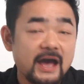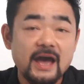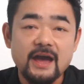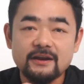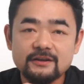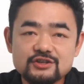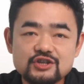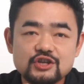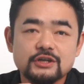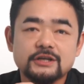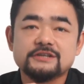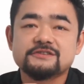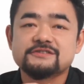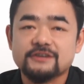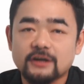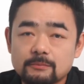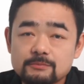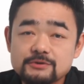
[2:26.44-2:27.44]
energy
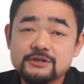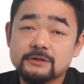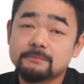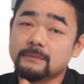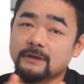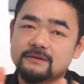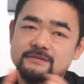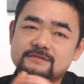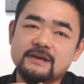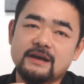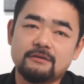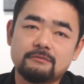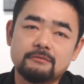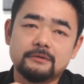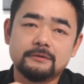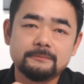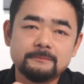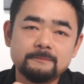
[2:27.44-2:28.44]
consumption,
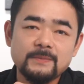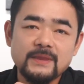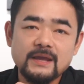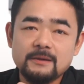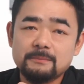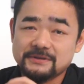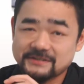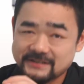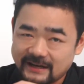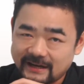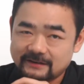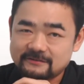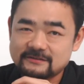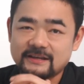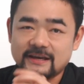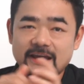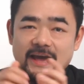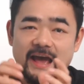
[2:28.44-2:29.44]
etc.
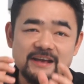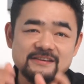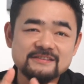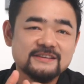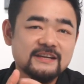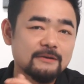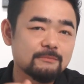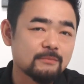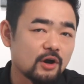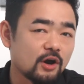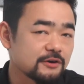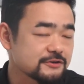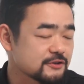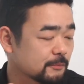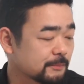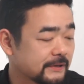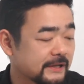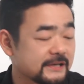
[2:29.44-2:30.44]
Besides, the S10
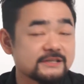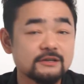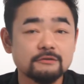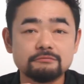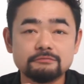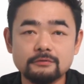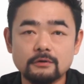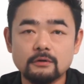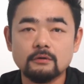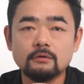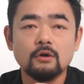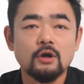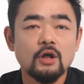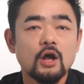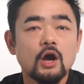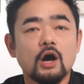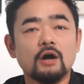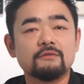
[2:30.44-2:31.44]
also plays a role
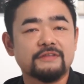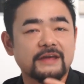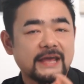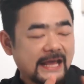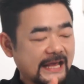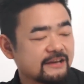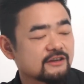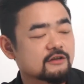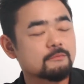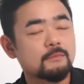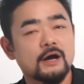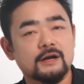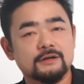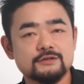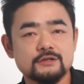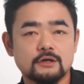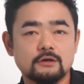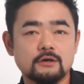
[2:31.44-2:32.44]
of the indoor
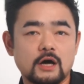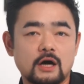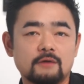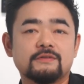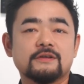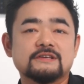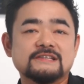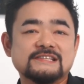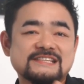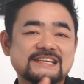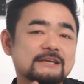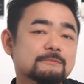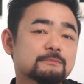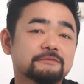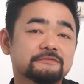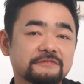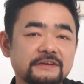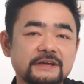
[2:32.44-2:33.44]
monitor of the SIP
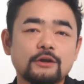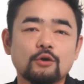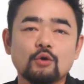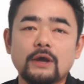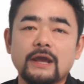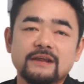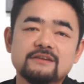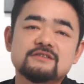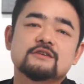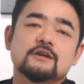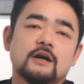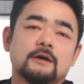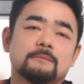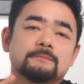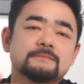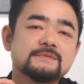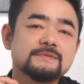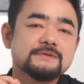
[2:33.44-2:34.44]
video
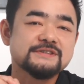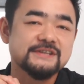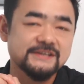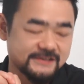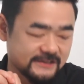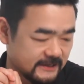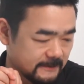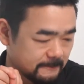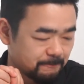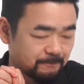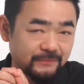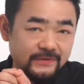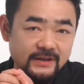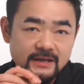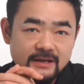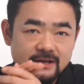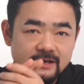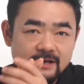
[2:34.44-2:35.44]
intercom system.
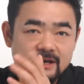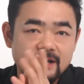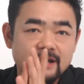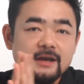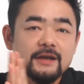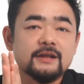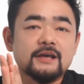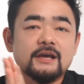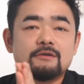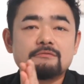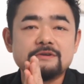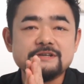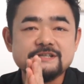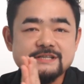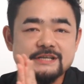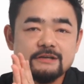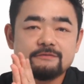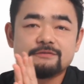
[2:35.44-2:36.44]
It can
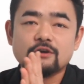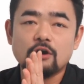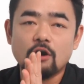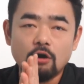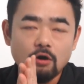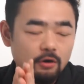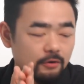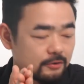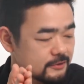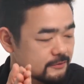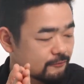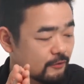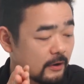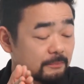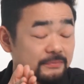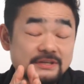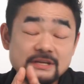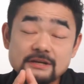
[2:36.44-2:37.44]
receive calls
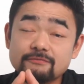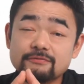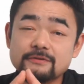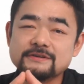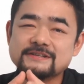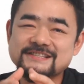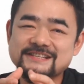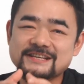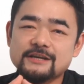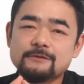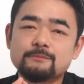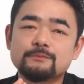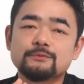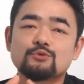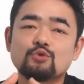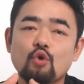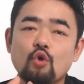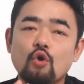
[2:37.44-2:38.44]
from different SIP
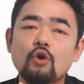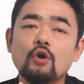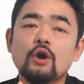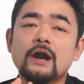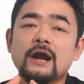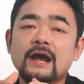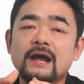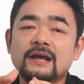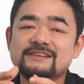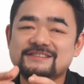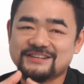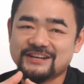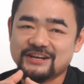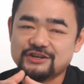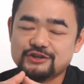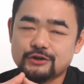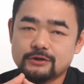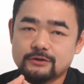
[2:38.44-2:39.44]
door
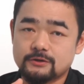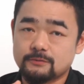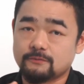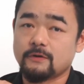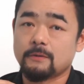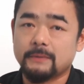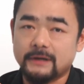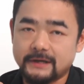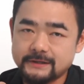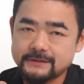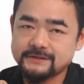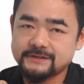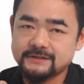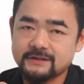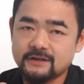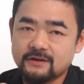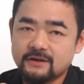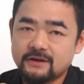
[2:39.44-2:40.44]
stations from
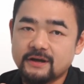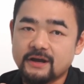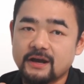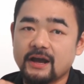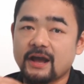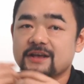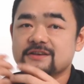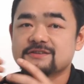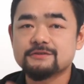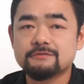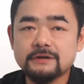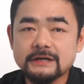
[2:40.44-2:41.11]
us, answer